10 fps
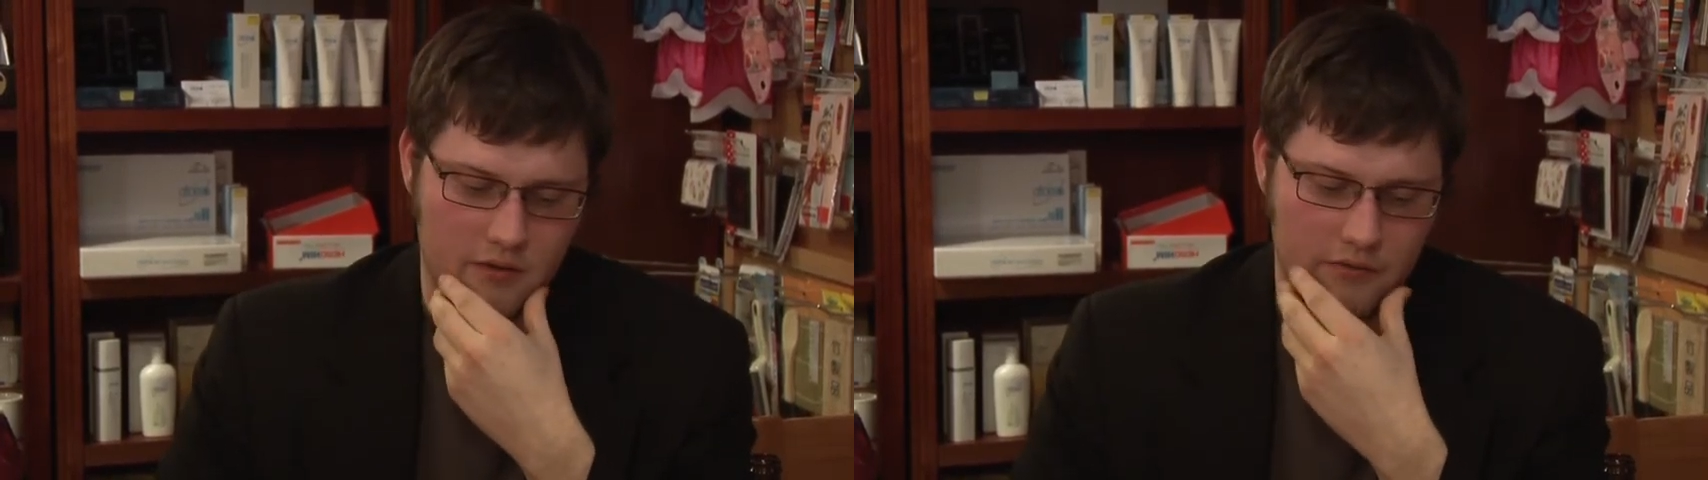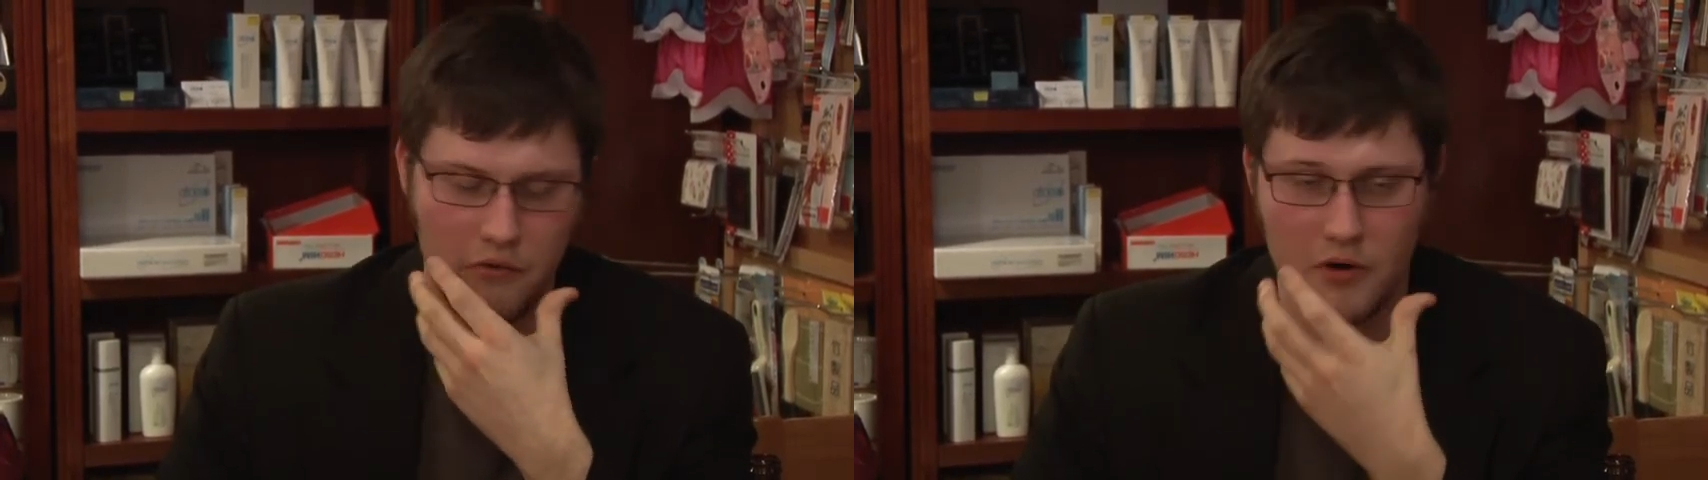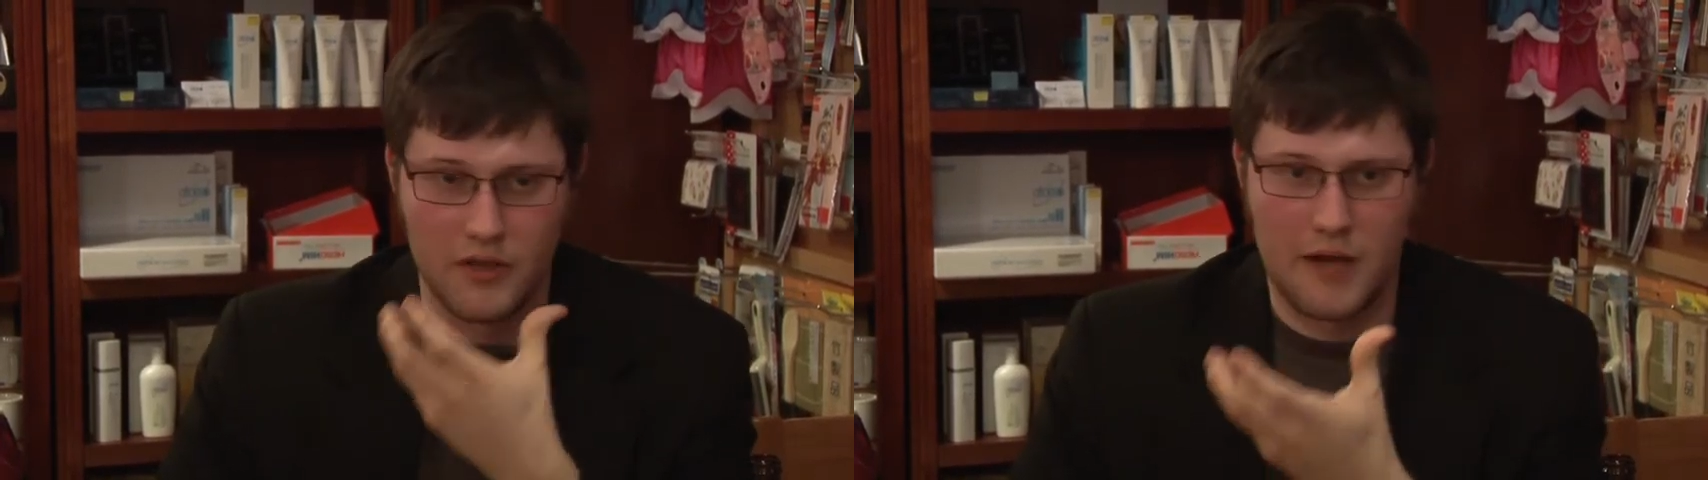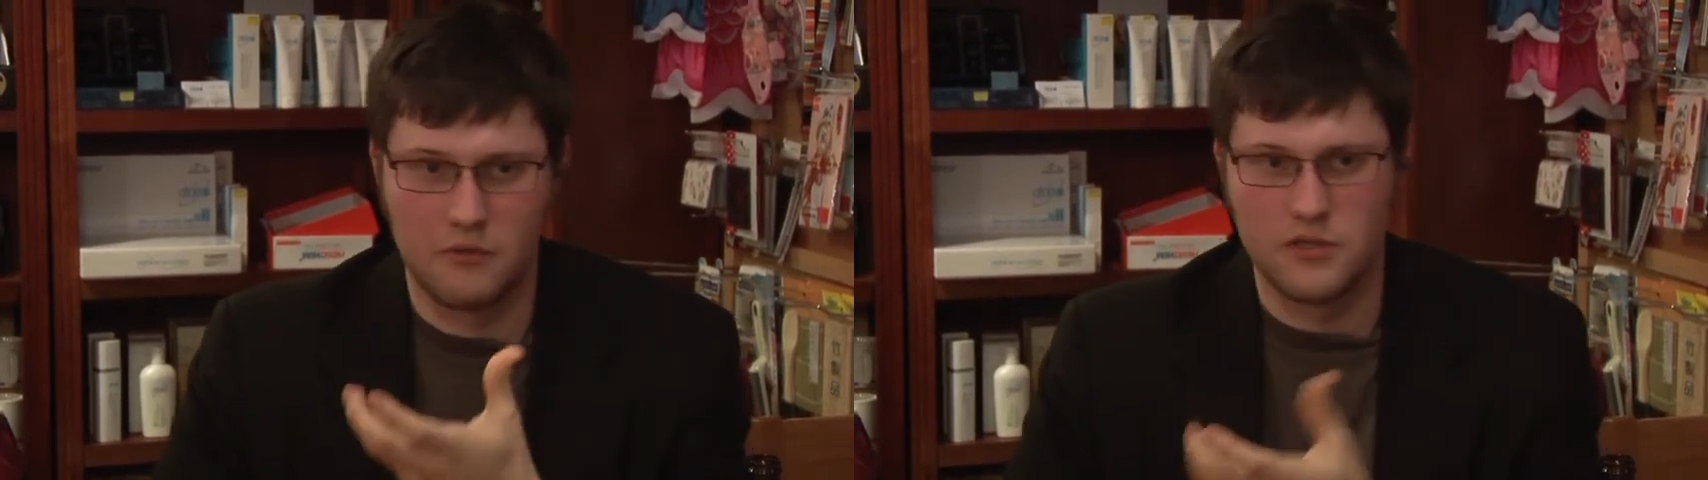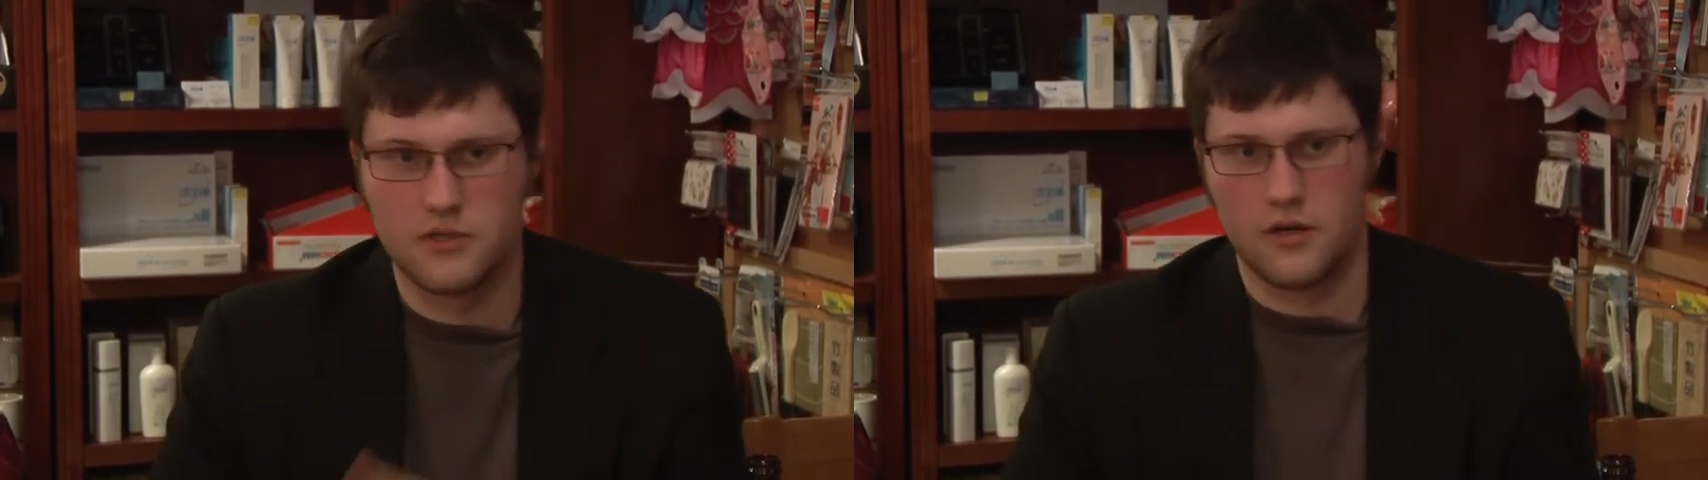foreign
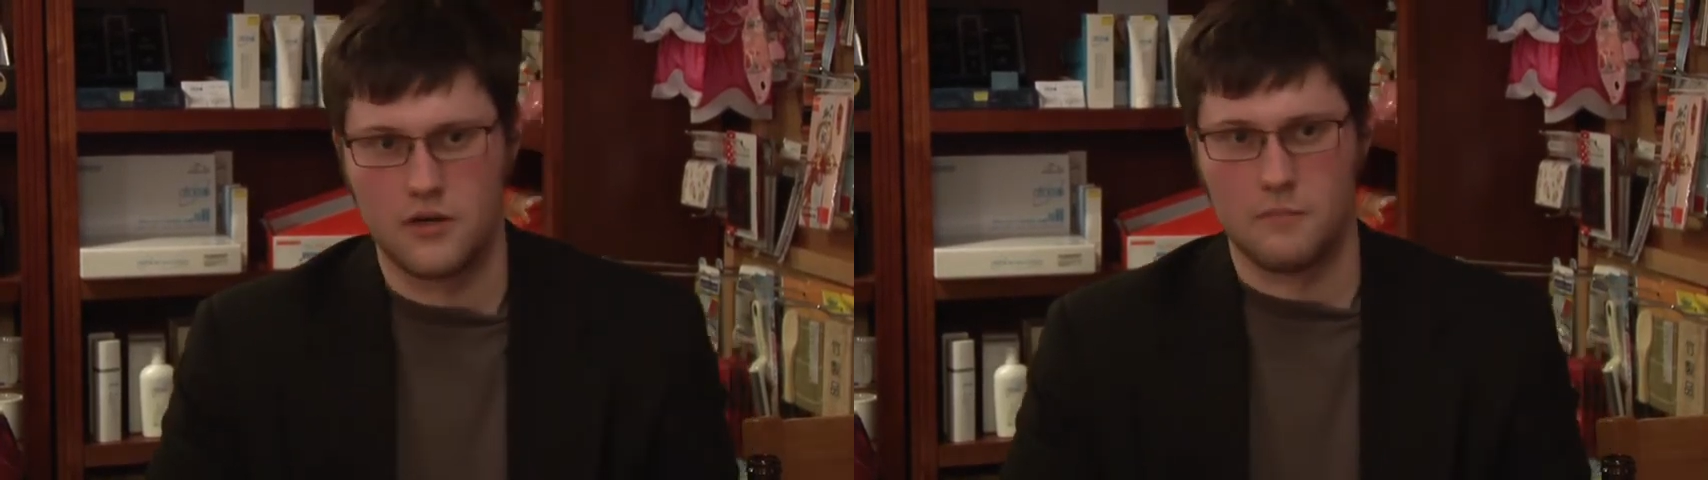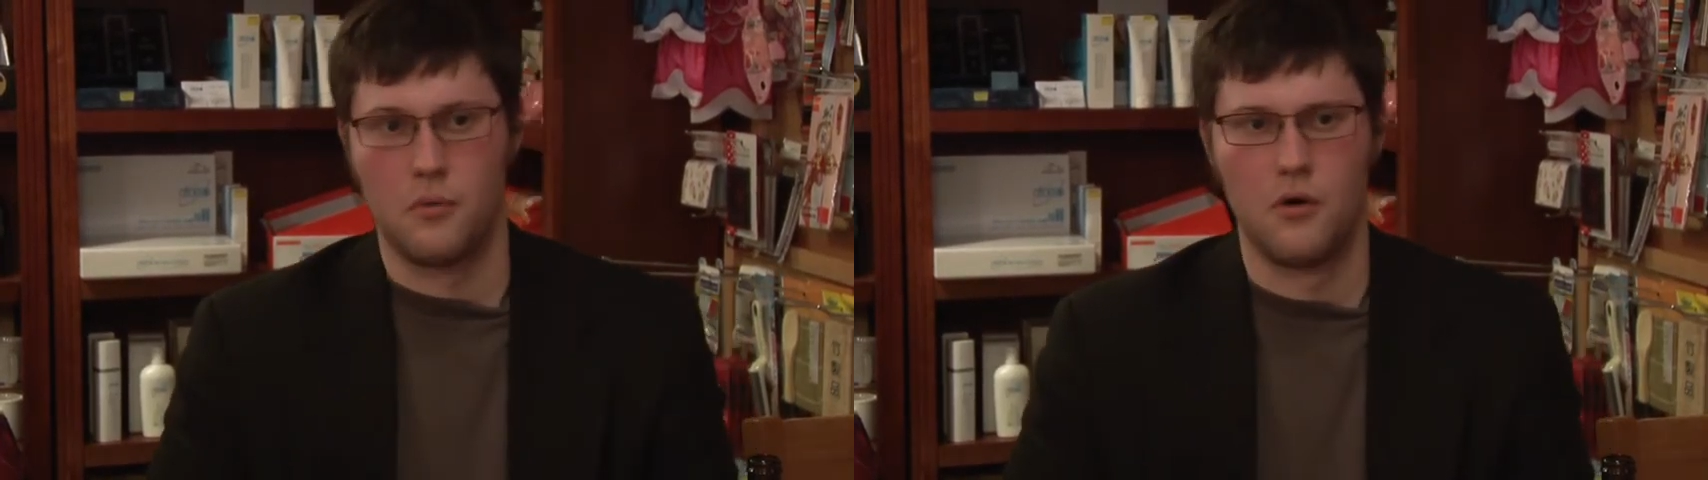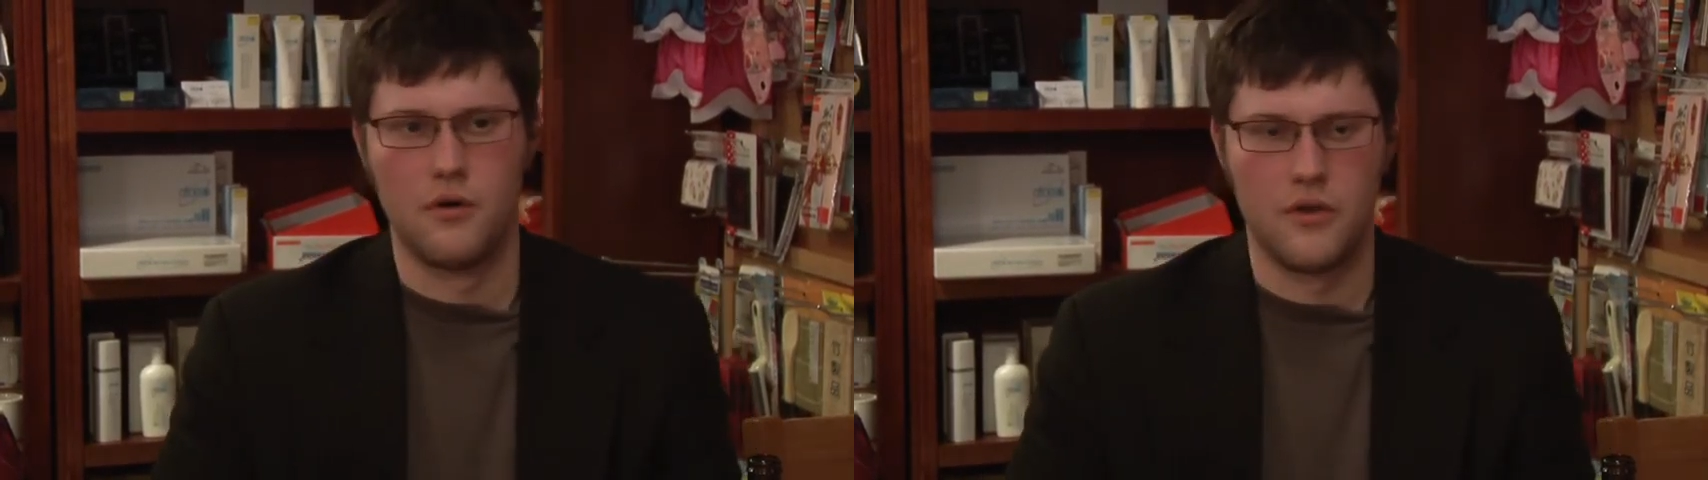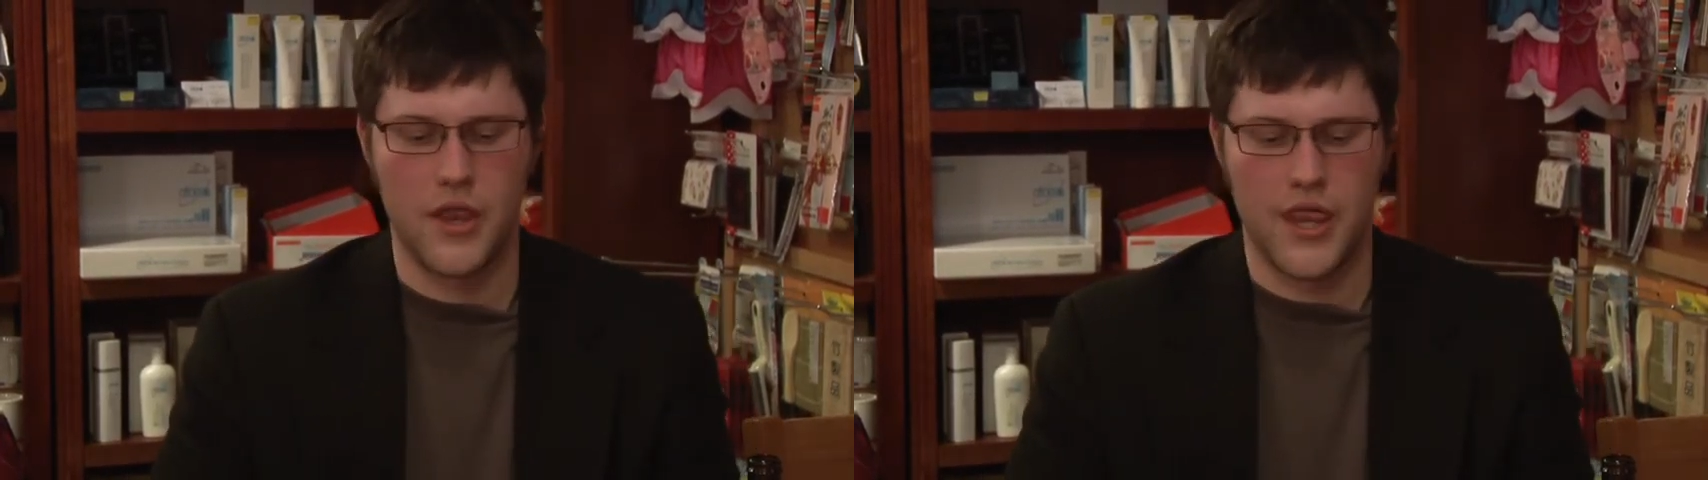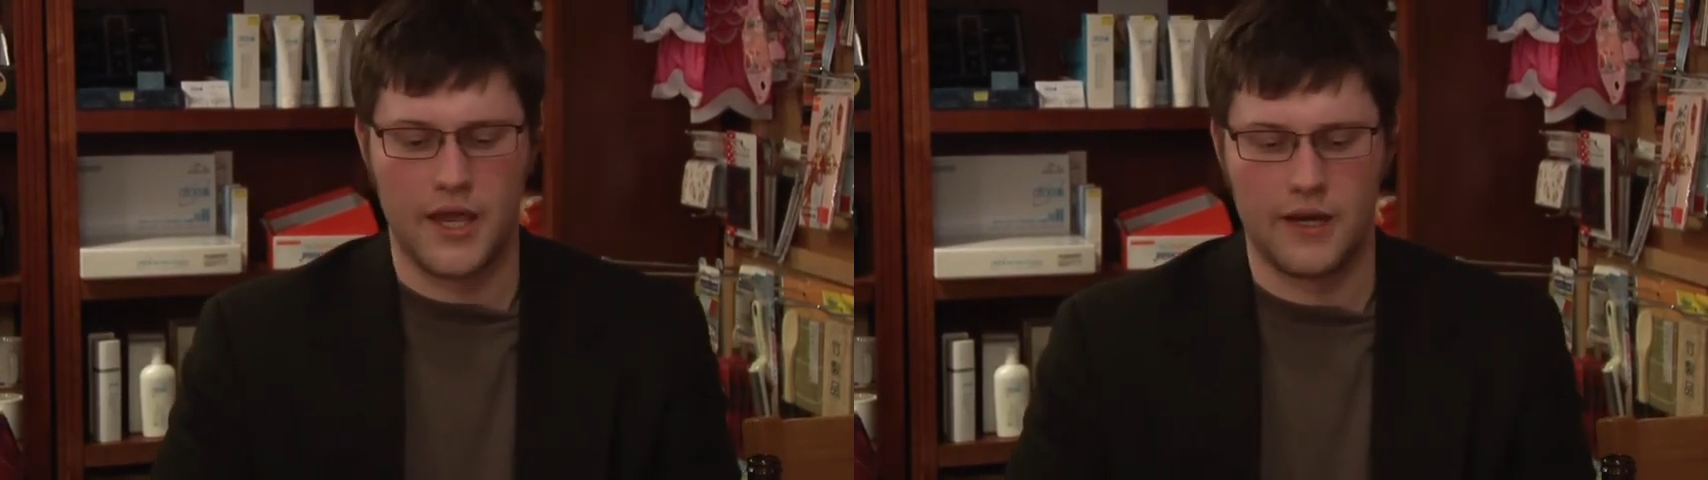languages are an
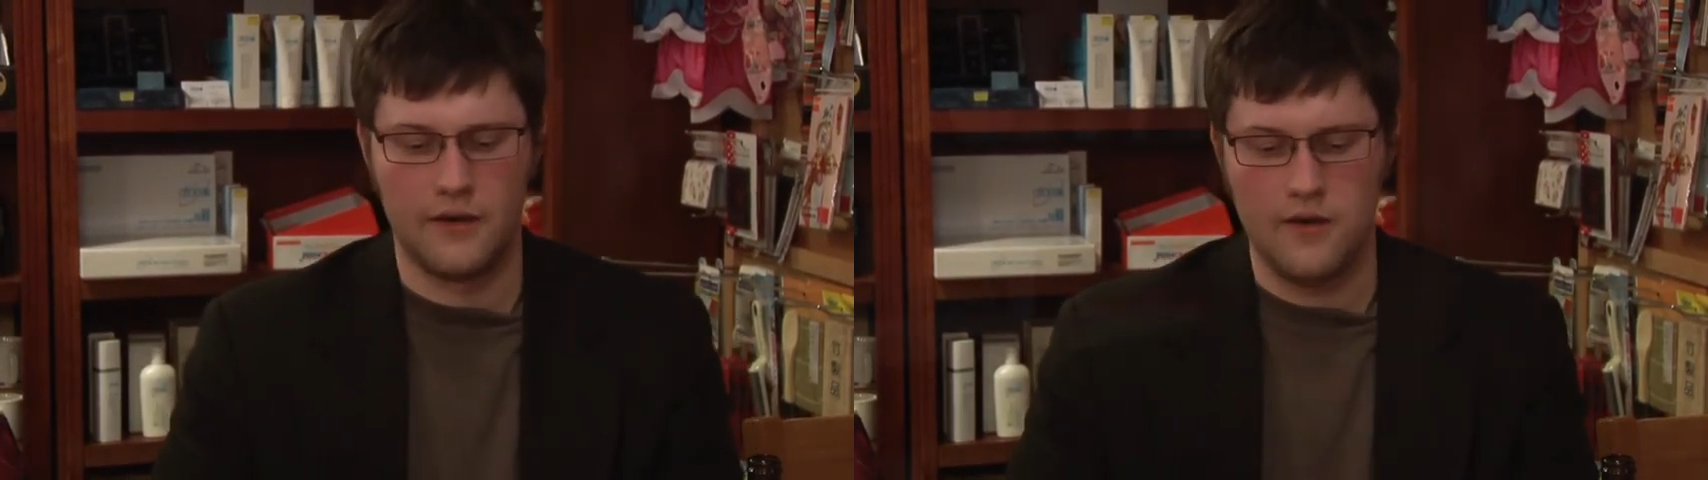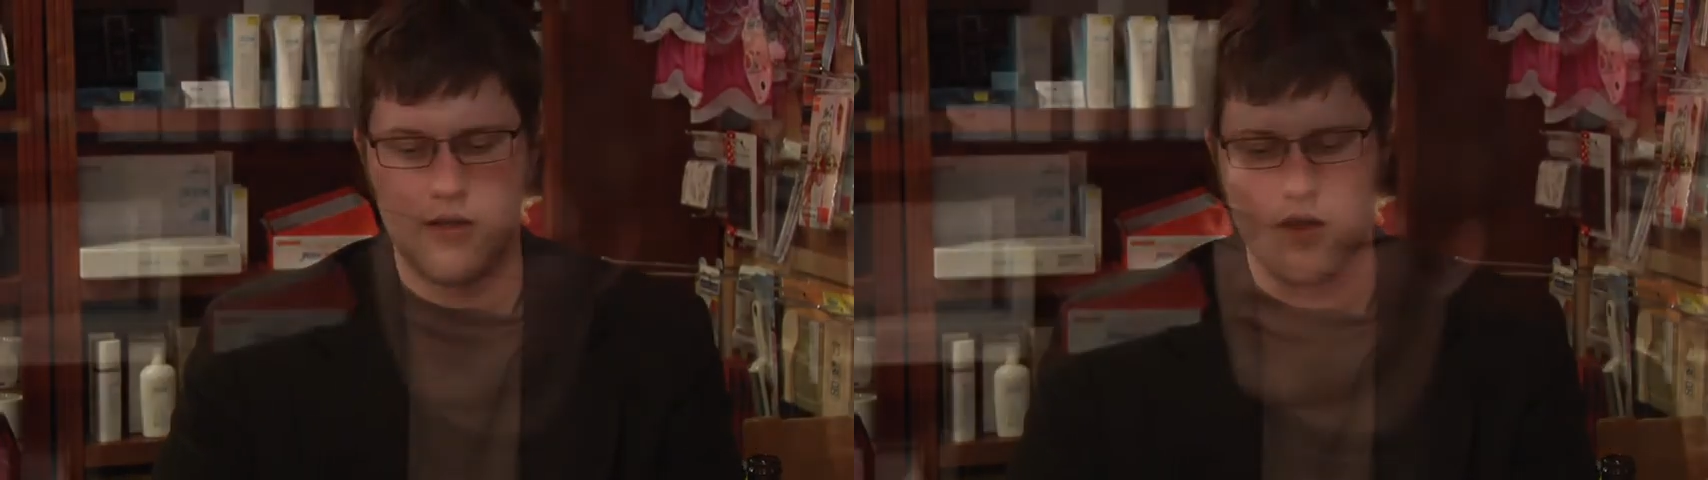important thing.